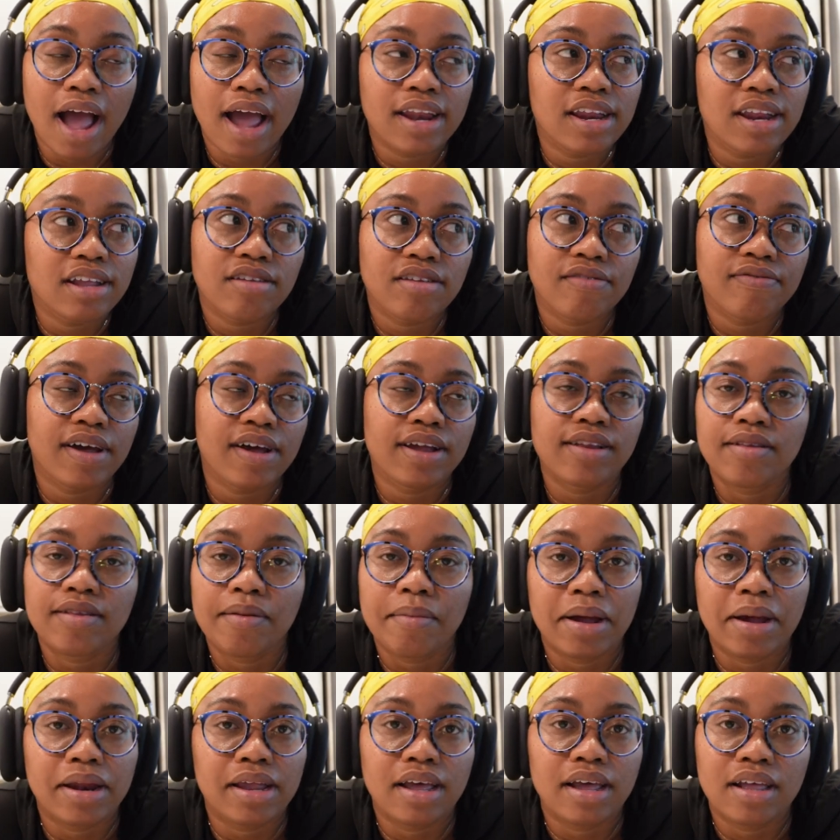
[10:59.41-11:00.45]
I need to find
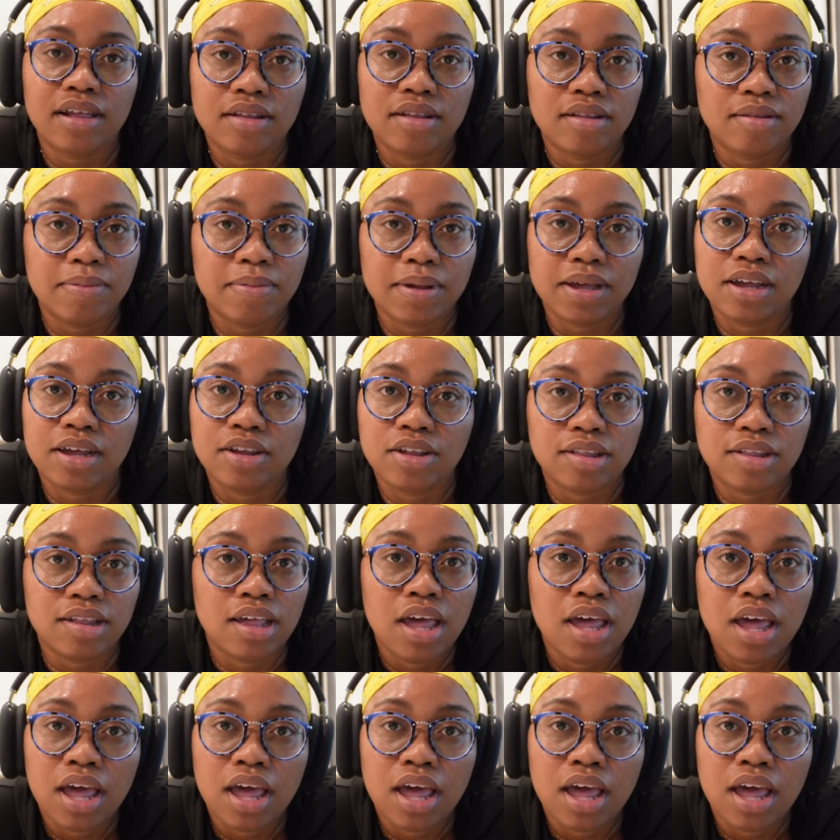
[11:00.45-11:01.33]
somebody else because,